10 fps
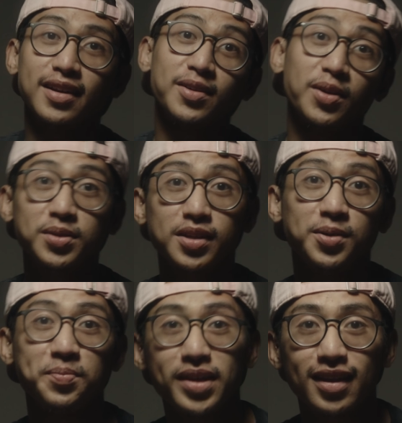go to
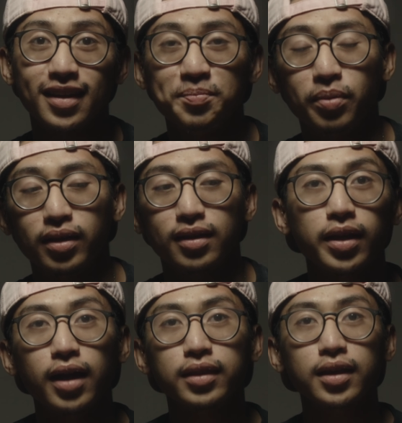your meeting, but
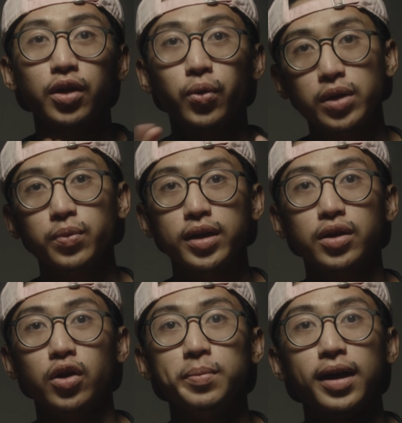I think a great way to
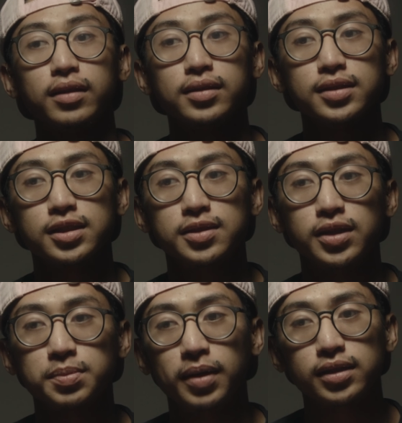go about this is
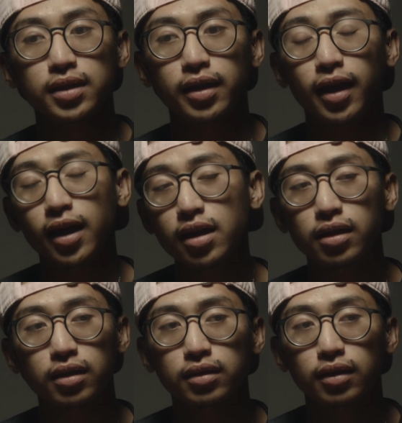just by saying,
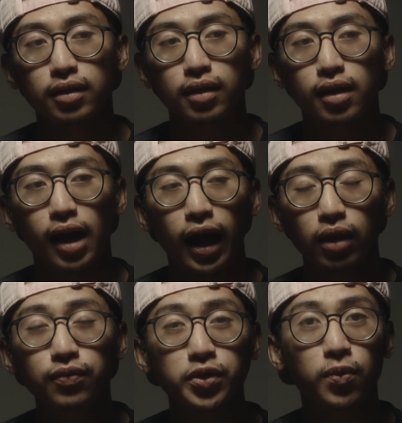hey, I
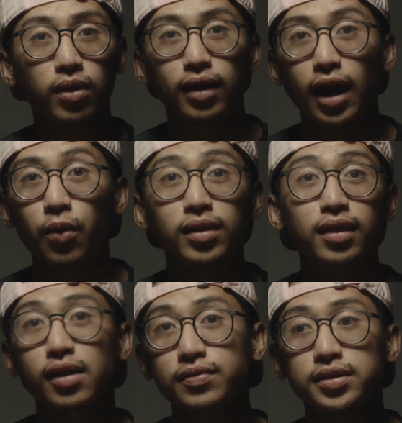love your work. I would
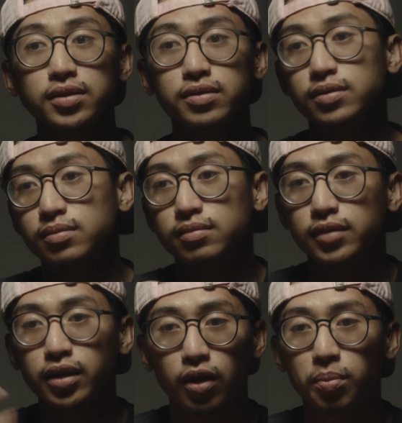love to,
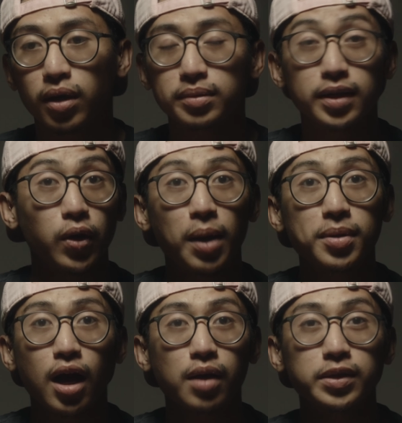probably grab a
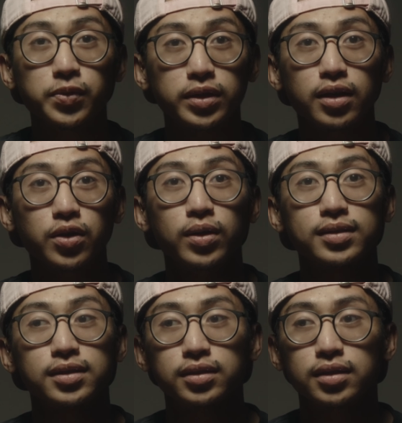coffee with you and